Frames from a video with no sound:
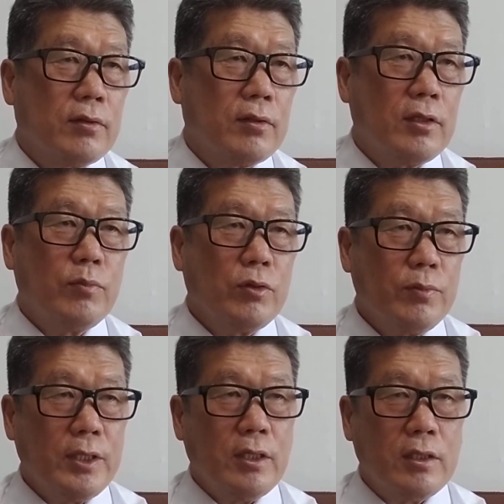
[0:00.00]

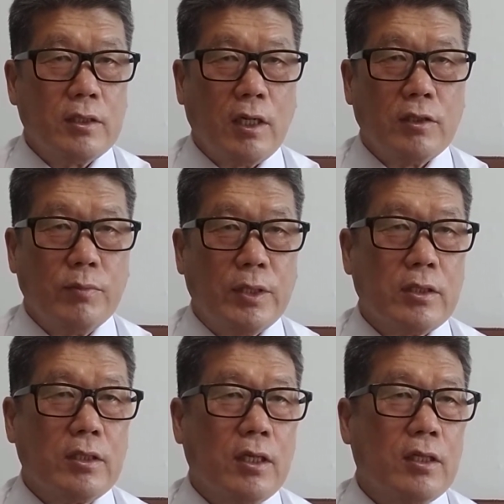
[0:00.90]
improving construction
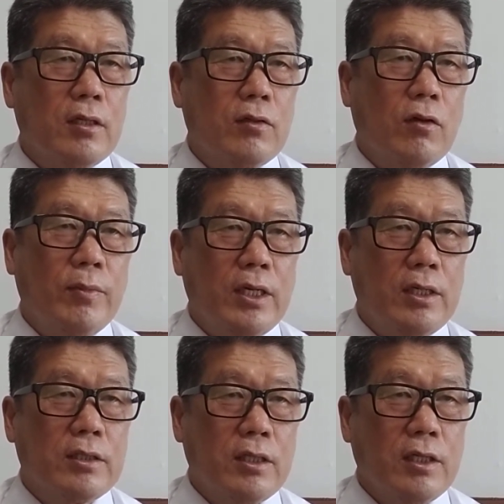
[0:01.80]
method and the normal
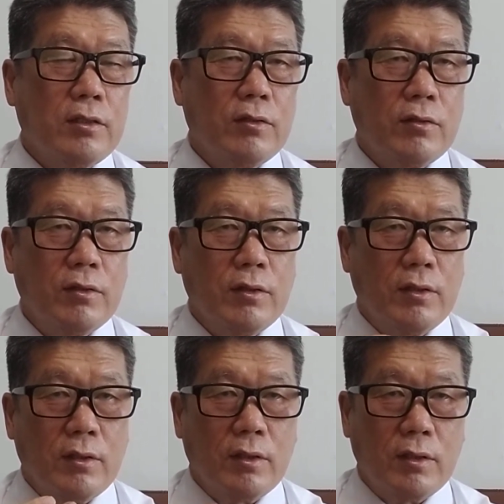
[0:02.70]
construction
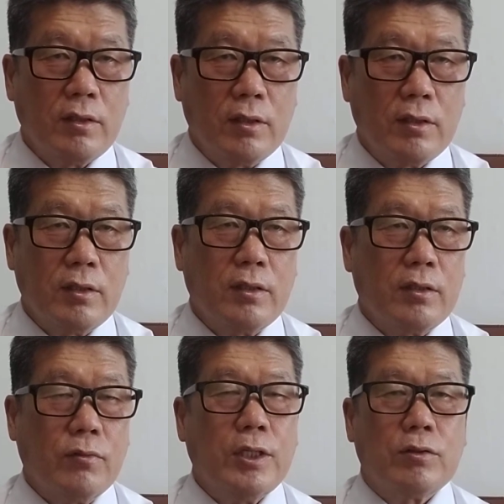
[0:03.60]

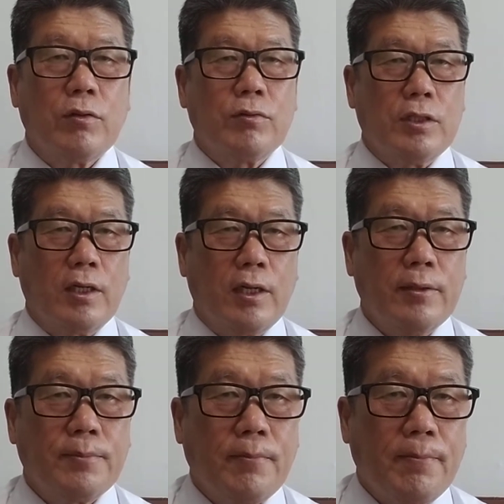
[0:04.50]
way solution.
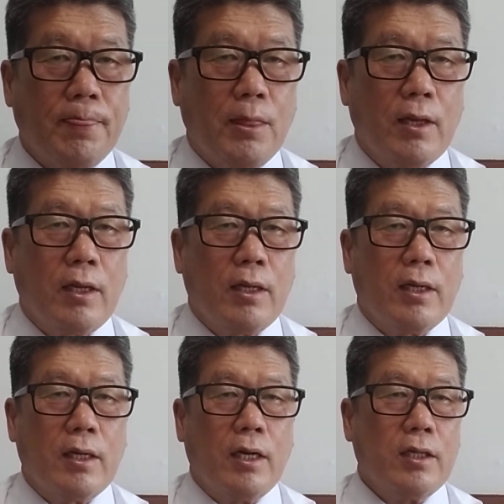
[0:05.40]

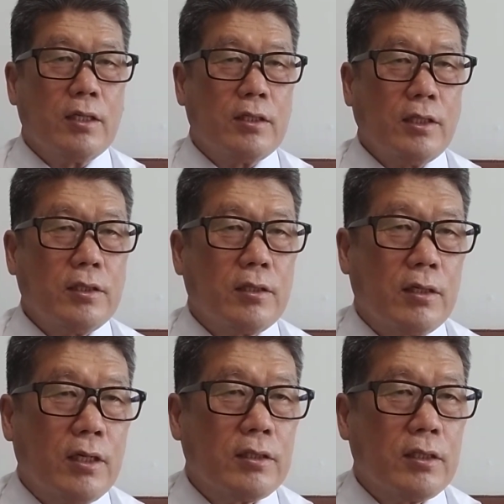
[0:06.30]
Adjust
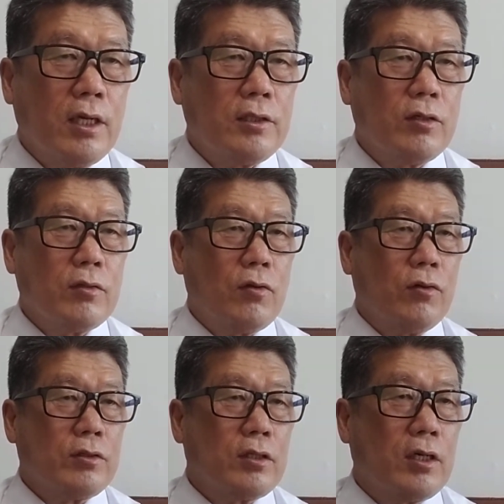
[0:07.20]
construction
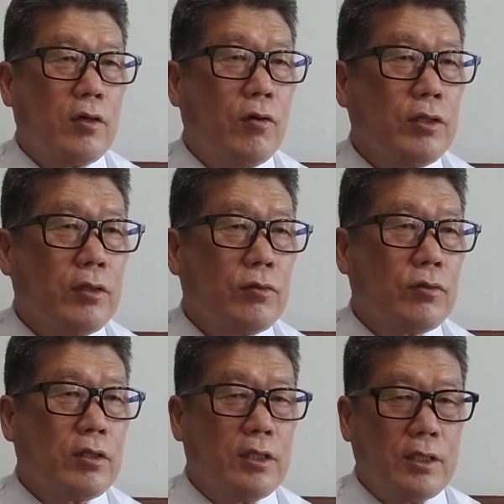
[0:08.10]
cost according to
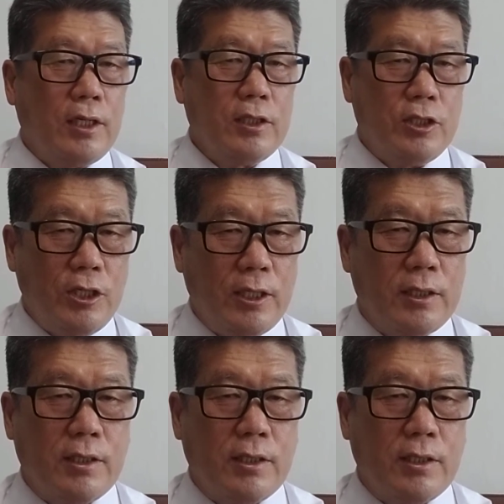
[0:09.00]
the design change.